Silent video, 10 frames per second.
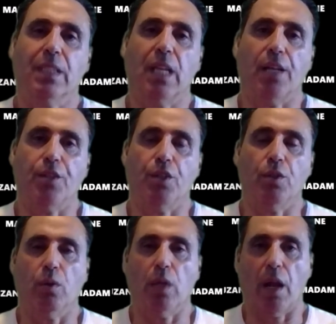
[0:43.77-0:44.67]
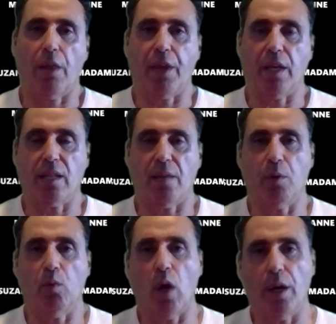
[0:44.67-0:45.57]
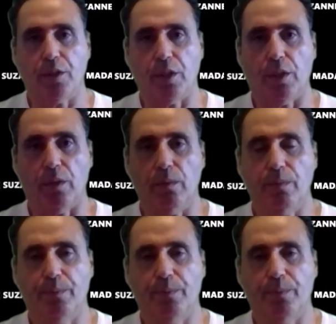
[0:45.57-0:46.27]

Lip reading: got to do a lot of things I've been wanting to do